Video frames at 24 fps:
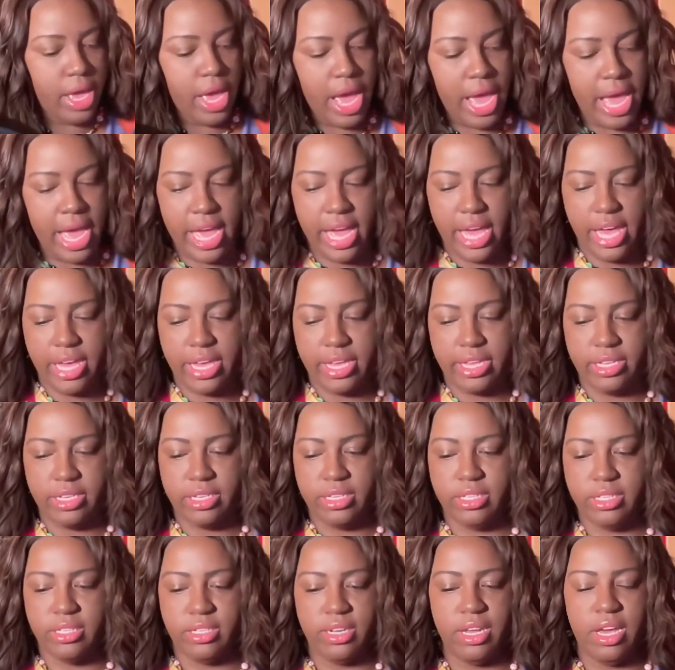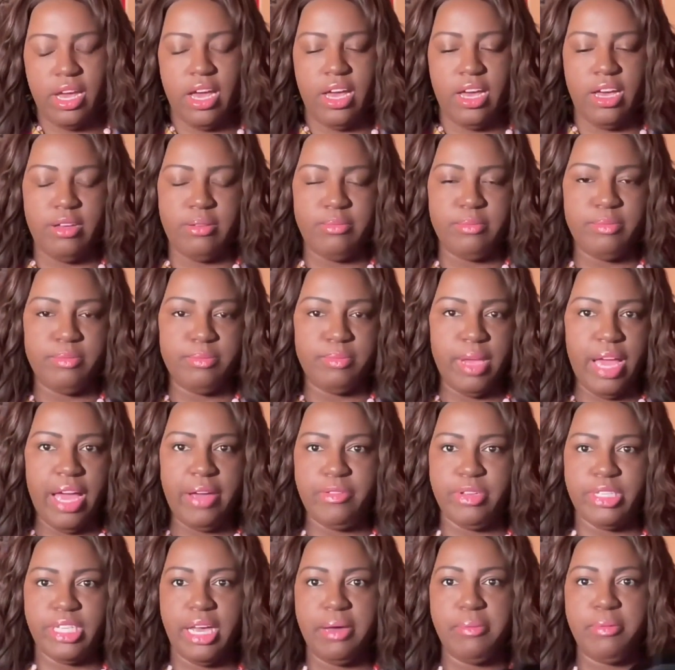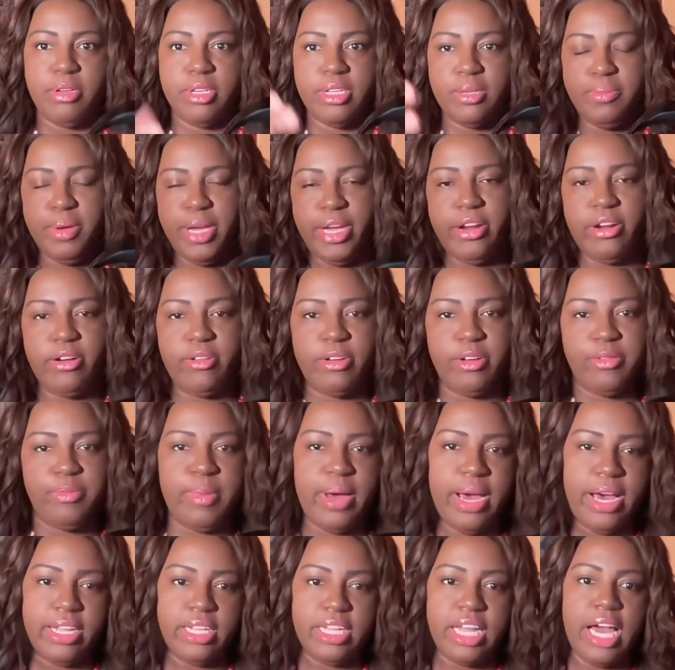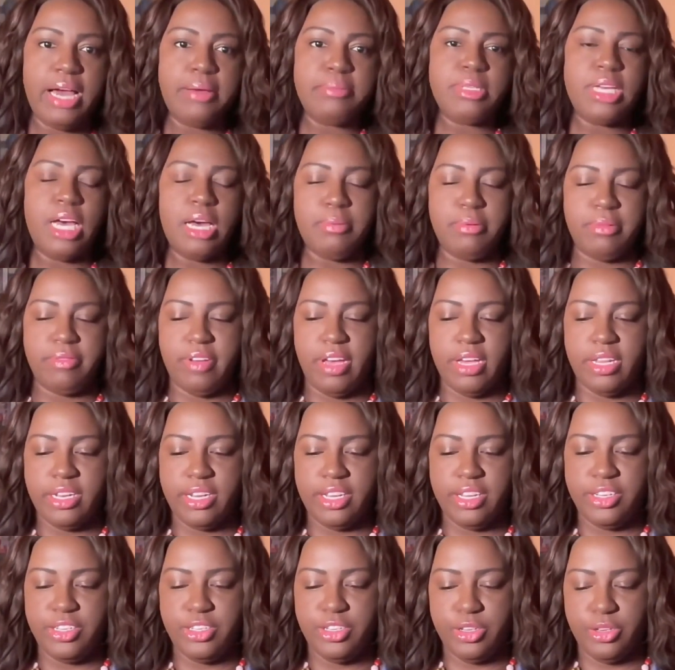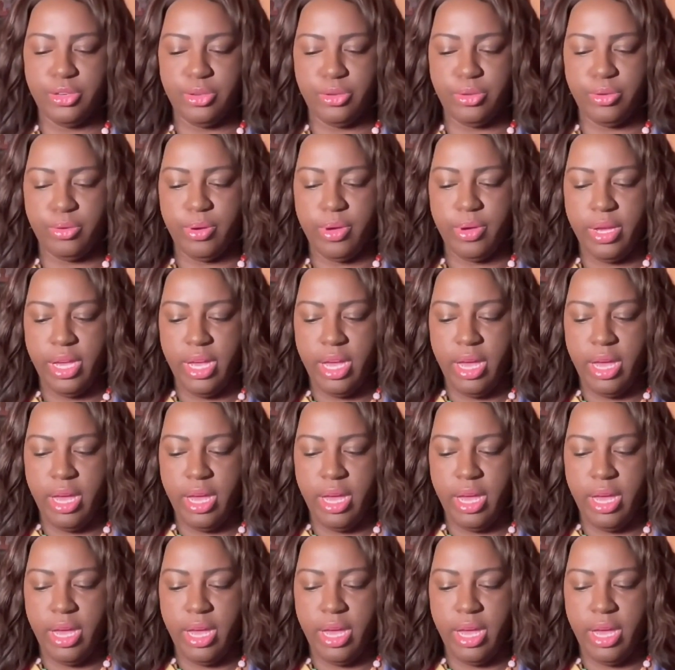and I was able to pair it with my laptop if I need to.